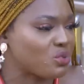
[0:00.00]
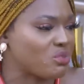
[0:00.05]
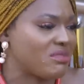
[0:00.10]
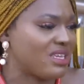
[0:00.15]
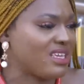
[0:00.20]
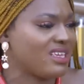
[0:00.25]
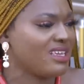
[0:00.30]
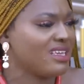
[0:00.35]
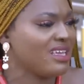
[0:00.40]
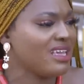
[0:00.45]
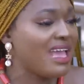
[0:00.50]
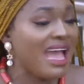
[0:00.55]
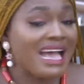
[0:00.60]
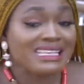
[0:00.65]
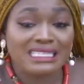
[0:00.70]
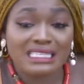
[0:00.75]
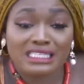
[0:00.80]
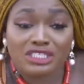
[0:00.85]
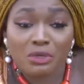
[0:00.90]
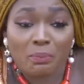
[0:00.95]
to me
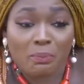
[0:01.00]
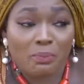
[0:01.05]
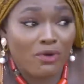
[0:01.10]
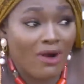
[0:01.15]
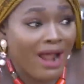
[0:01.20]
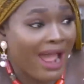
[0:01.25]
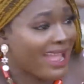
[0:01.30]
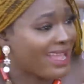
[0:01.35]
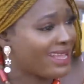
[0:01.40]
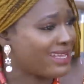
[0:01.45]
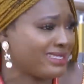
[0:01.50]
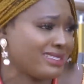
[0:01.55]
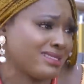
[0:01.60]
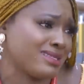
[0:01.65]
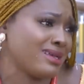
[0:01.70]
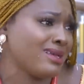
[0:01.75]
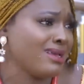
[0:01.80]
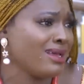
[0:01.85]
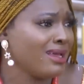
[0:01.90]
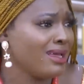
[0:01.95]
as a
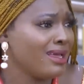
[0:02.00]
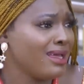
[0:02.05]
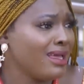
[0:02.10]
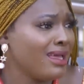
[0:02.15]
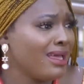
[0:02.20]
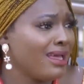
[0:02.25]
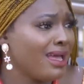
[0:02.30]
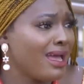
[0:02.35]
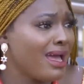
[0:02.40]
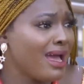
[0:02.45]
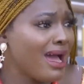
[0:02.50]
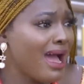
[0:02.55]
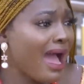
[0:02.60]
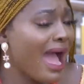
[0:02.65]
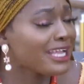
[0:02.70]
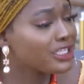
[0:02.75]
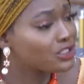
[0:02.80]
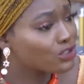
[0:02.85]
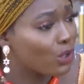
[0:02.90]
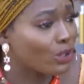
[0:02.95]
surprise.
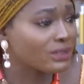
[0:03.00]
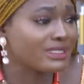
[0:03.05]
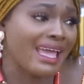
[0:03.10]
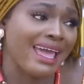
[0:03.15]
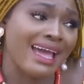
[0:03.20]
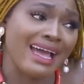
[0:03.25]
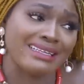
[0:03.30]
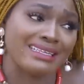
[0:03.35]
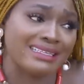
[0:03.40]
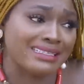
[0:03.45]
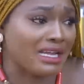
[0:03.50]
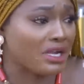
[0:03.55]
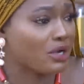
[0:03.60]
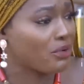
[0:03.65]
I thought I had an